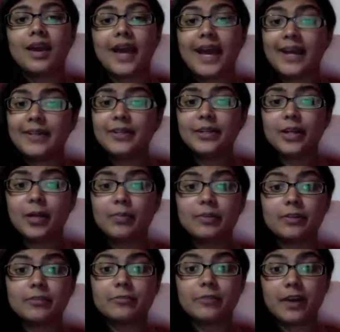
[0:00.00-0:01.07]
Add in a couple
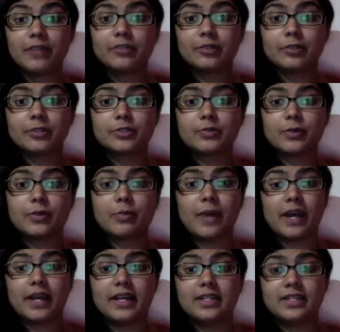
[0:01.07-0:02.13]
of 5-year-olds with
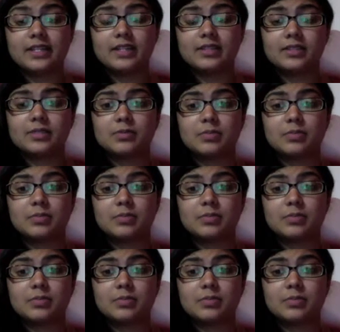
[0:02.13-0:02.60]
bad ideas,